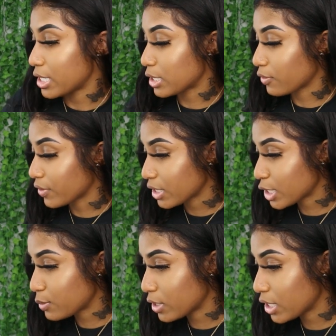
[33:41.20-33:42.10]
Alright, so for
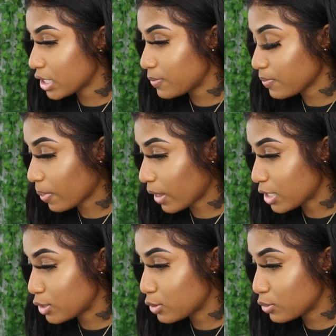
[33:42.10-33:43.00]
this one,
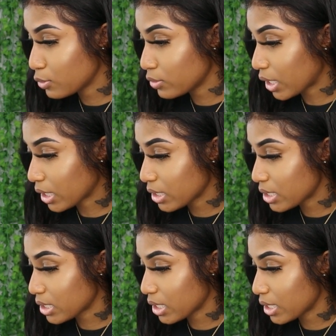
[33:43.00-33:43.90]
it's 2
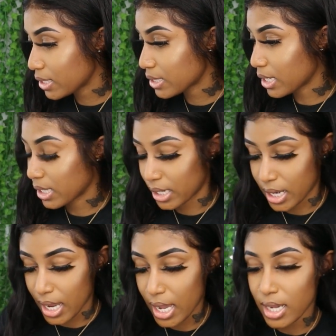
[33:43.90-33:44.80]
necklaces and
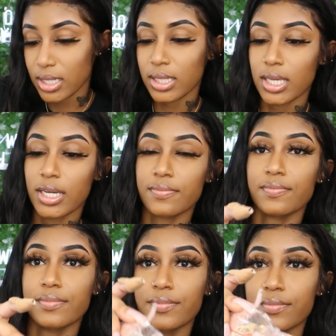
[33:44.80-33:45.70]
then an anklet.